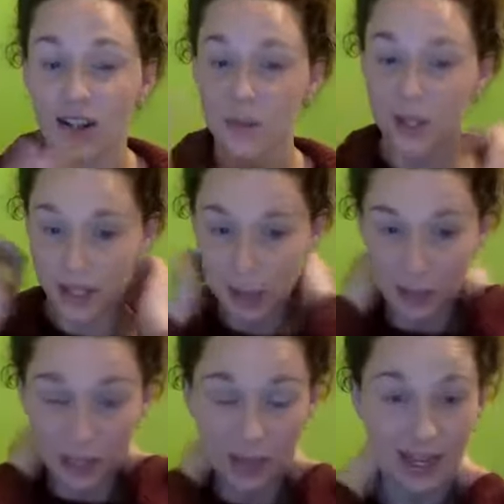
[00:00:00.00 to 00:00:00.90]
putting some
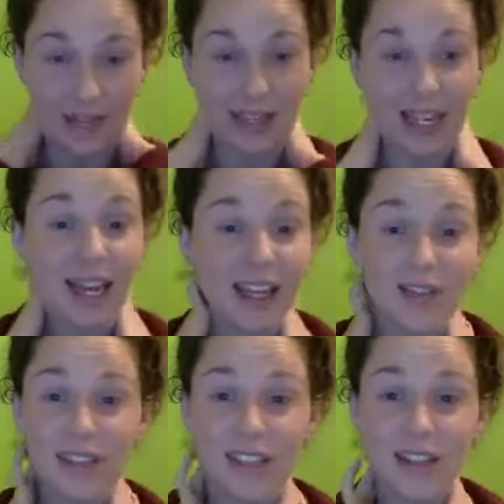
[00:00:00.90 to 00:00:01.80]
on the back of your neck
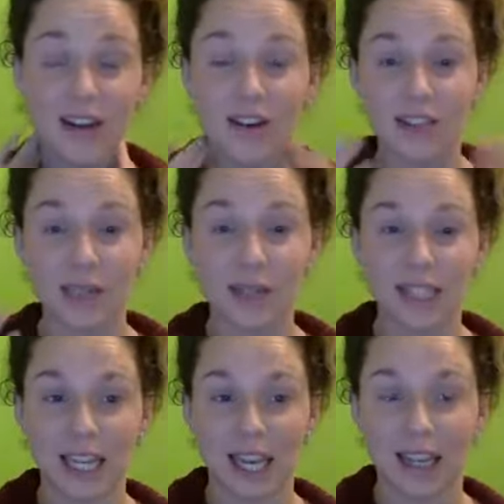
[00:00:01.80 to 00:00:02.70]
if it's a hot summer's
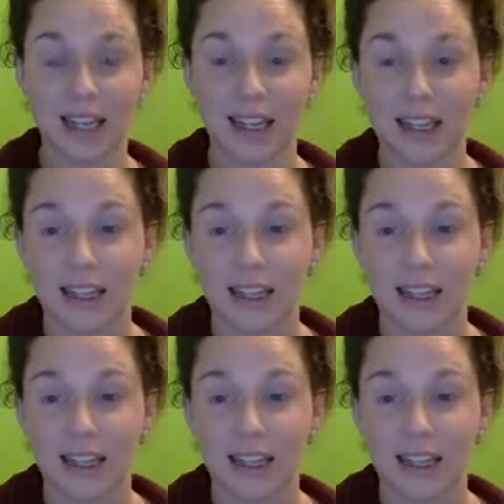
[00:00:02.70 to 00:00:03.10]
day.